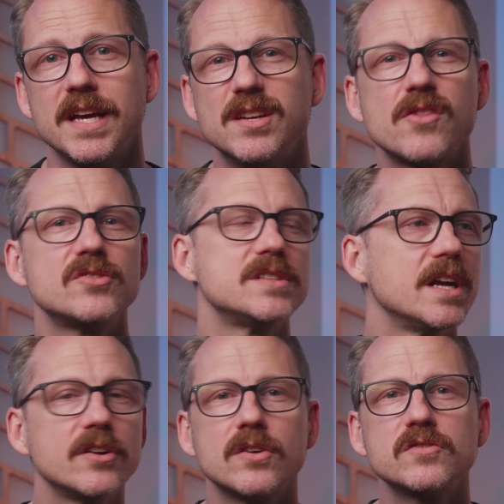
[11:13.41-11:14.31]
in other
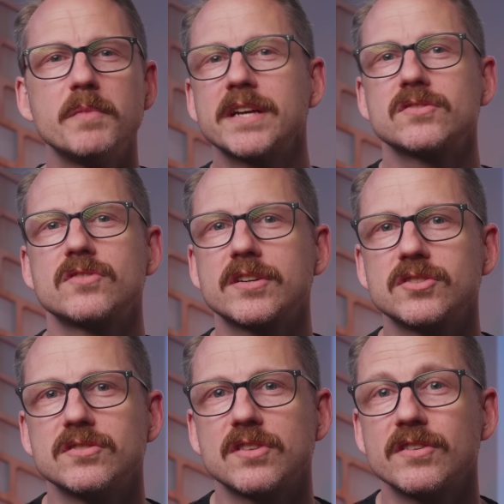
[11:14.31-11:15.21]
scenarios,
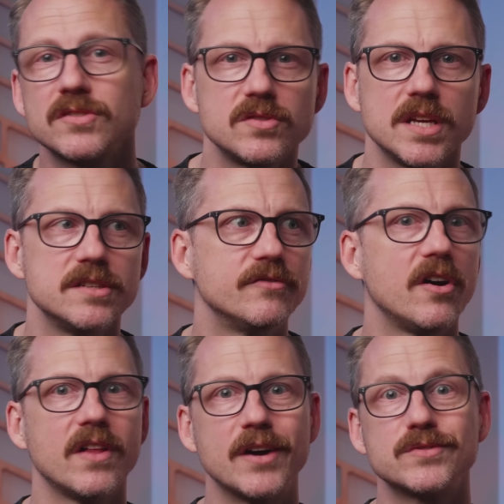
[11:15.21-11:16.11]
megastructures also tend to
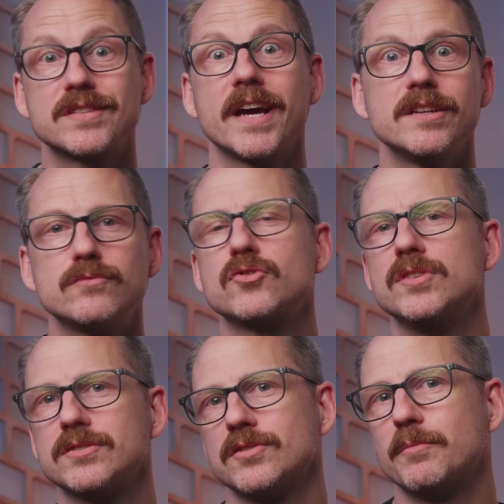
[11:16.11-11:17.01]
fall outside of
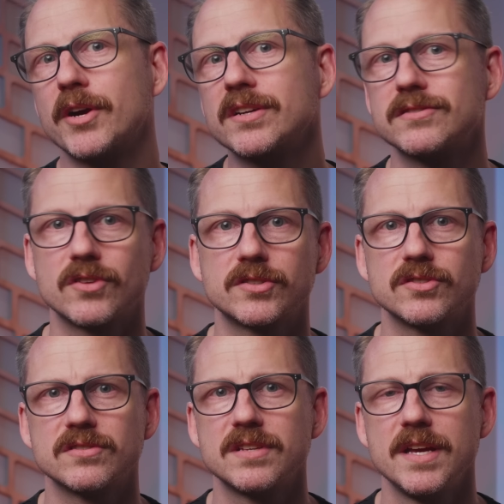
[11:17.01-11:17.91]
traditional market
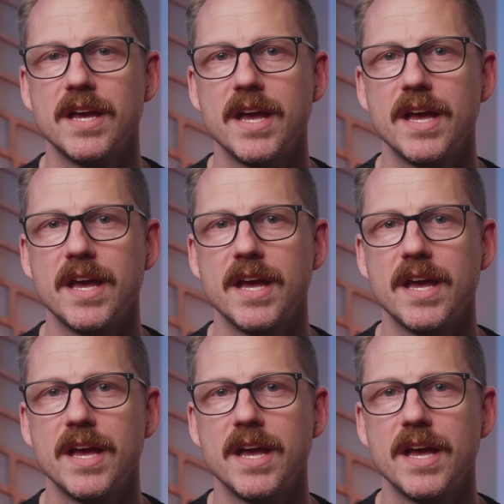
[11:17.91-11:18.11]
structures